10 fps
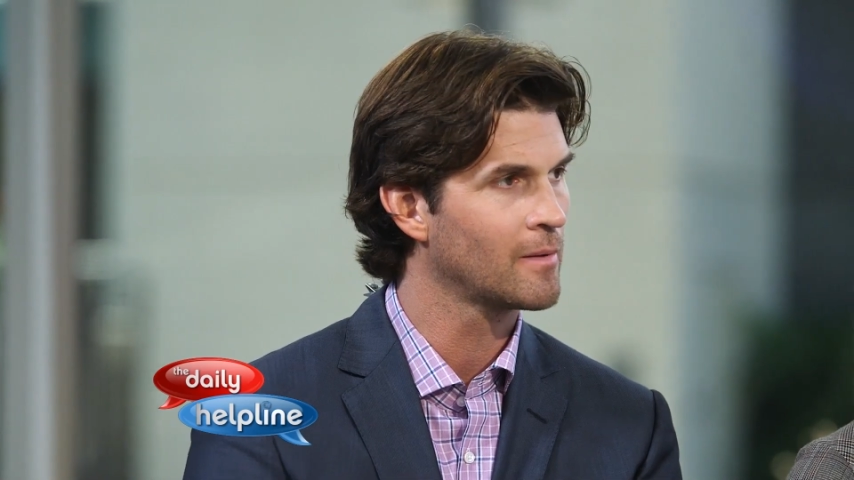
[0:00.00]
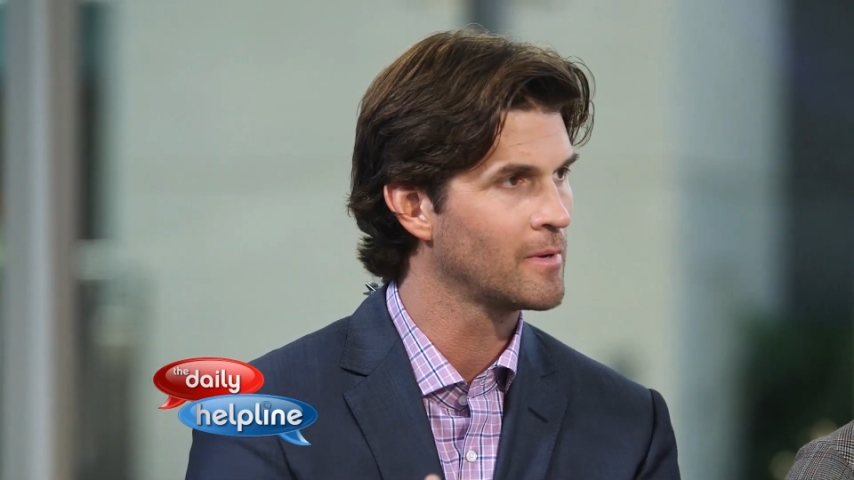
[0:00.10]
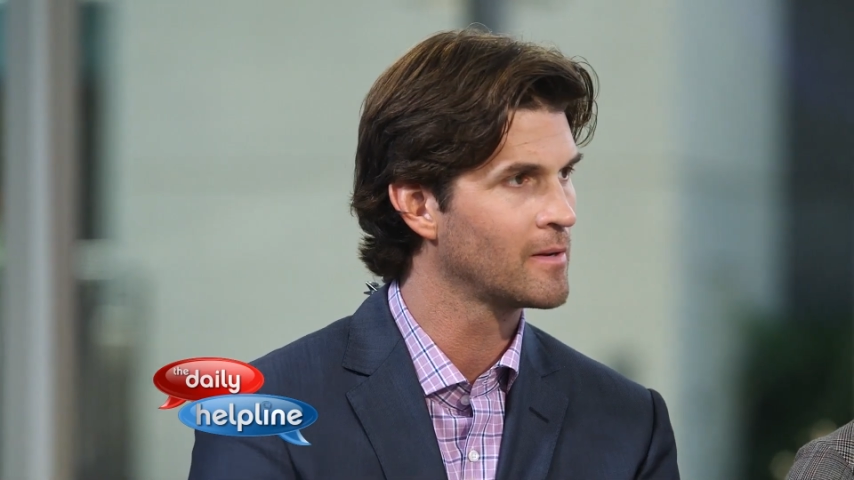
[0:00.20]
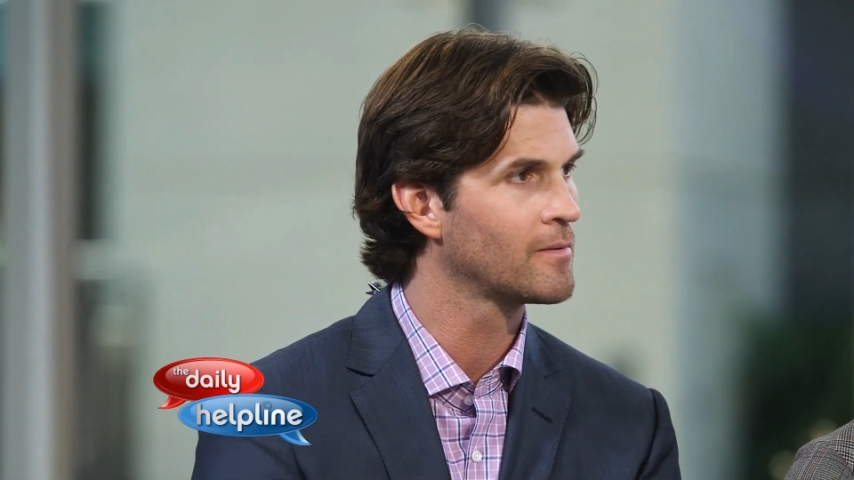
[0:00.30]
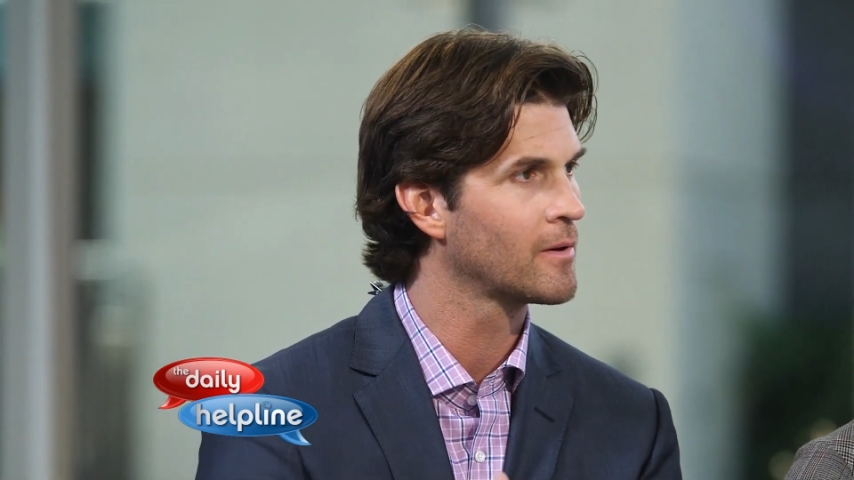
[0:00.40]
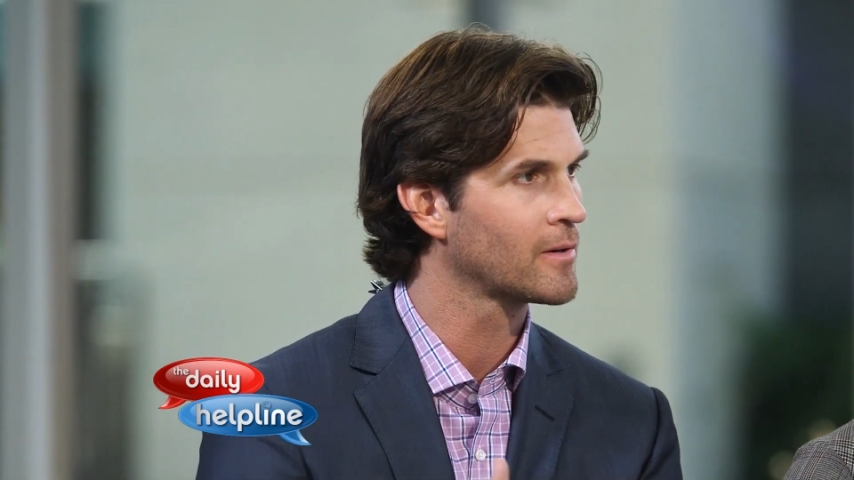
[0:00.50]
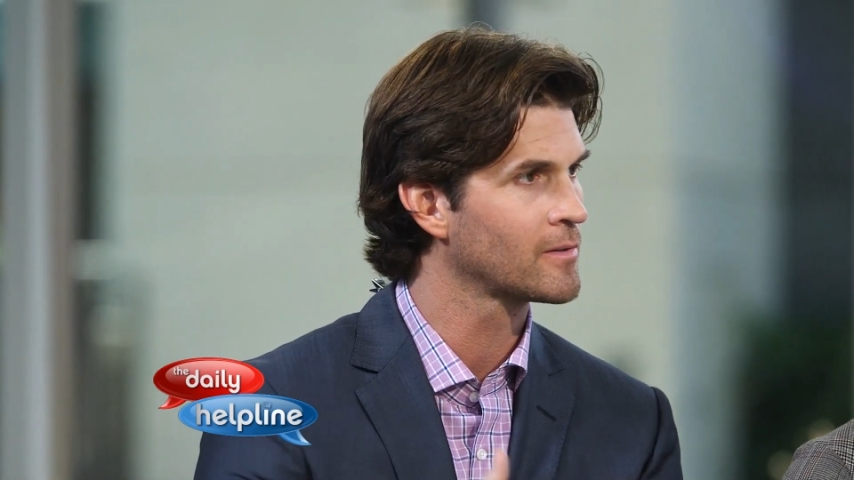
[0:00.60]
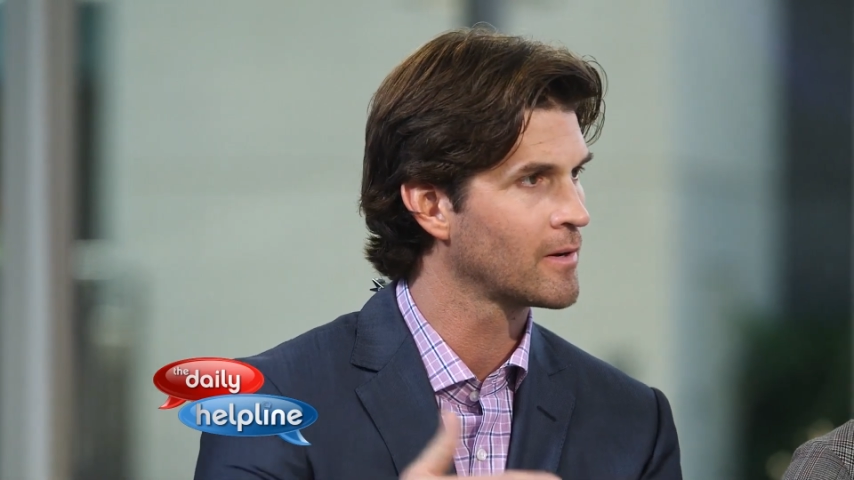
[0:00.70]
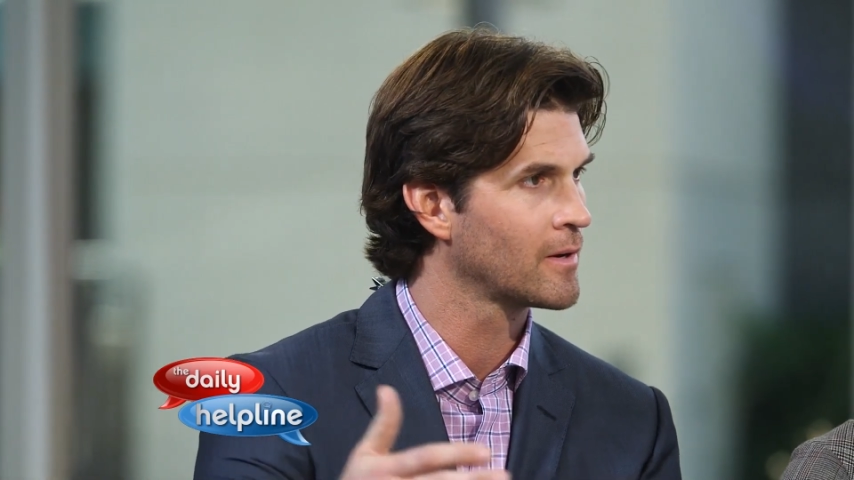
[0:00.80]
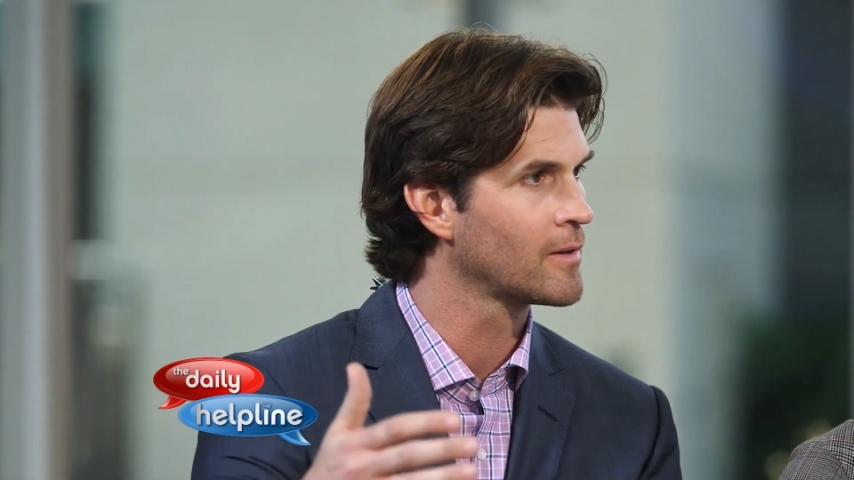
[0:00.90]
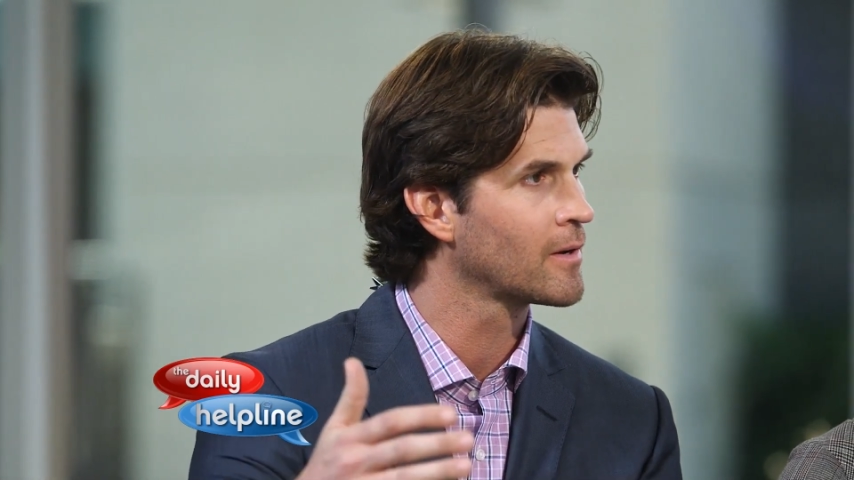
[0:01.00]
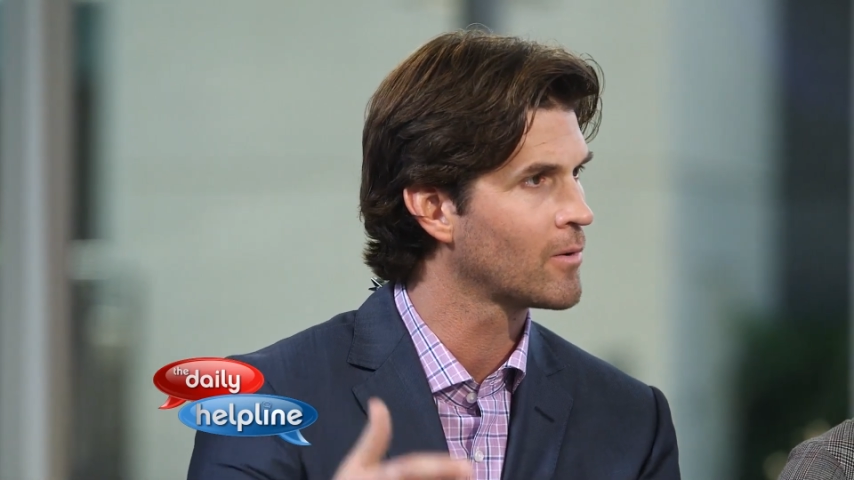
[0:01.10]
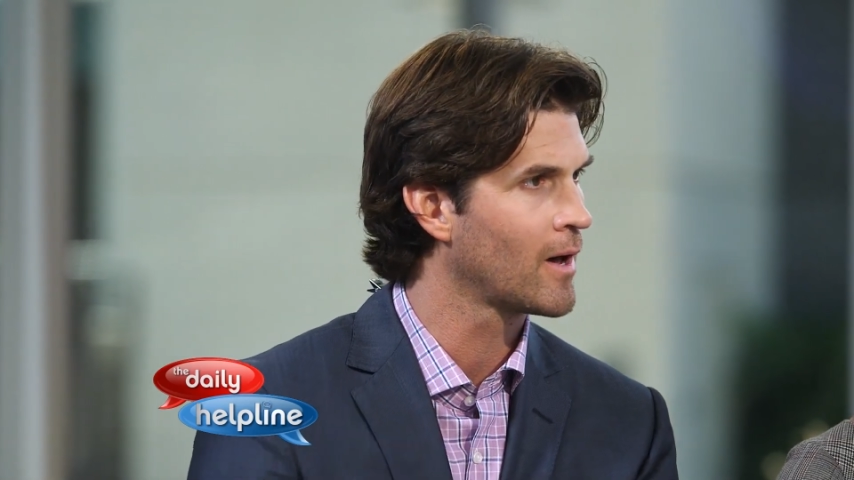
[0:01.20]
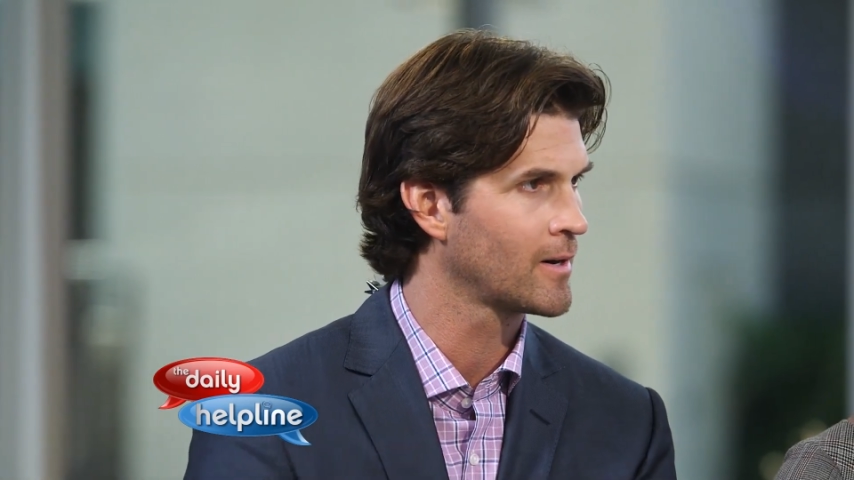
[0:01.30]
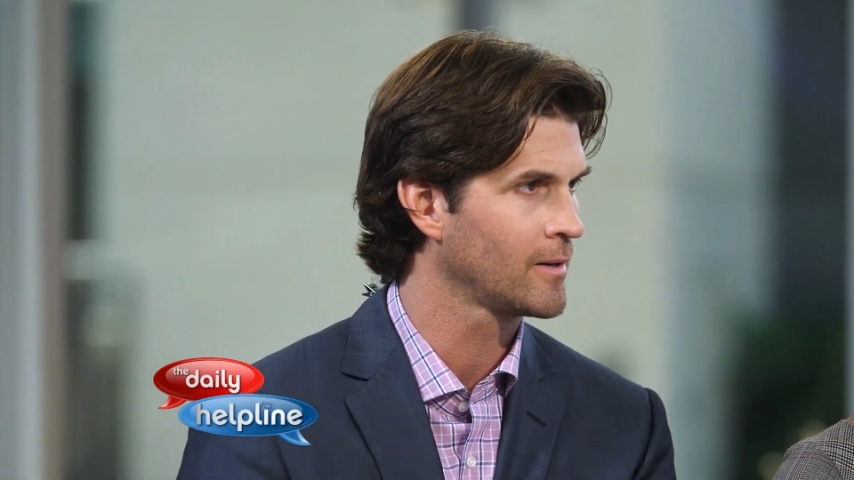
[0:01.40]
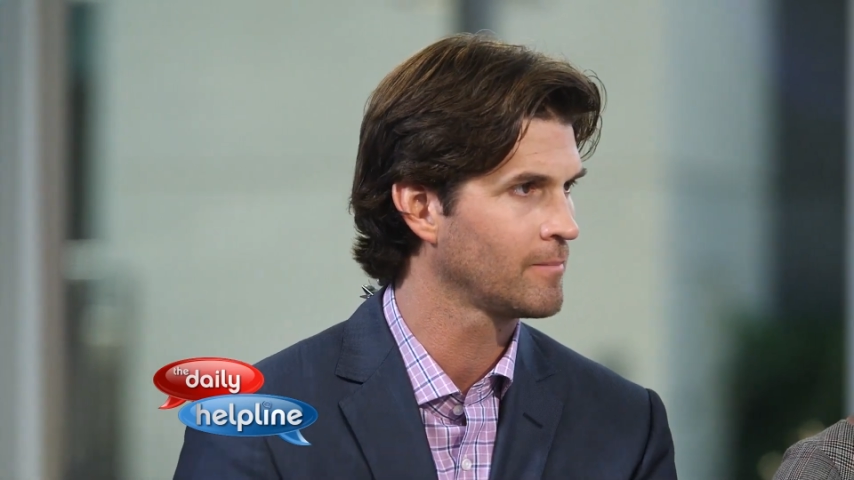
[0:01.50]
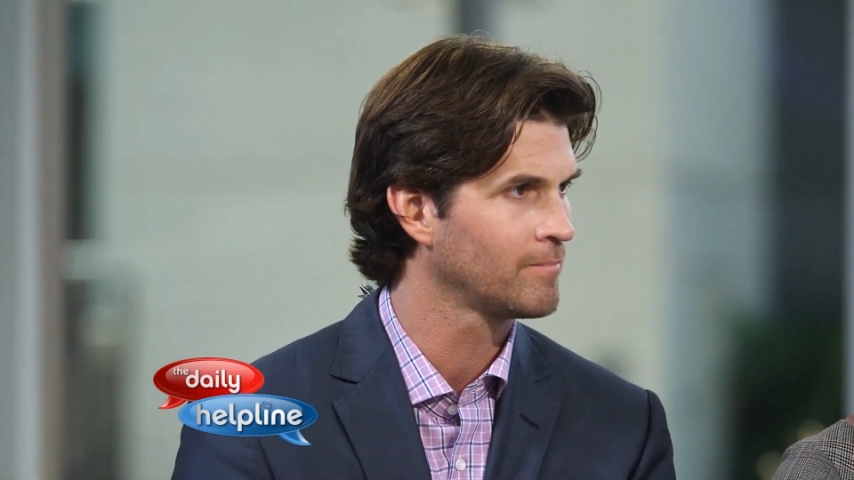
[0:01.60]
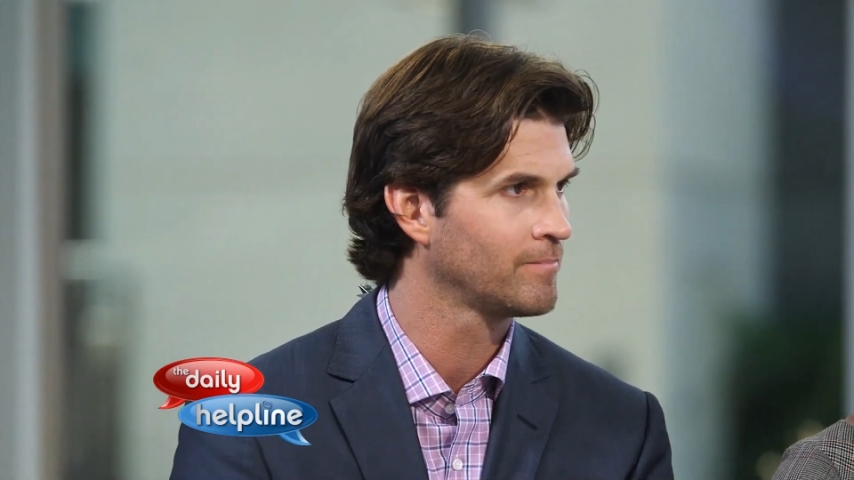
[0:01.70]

of being focused on the quantity.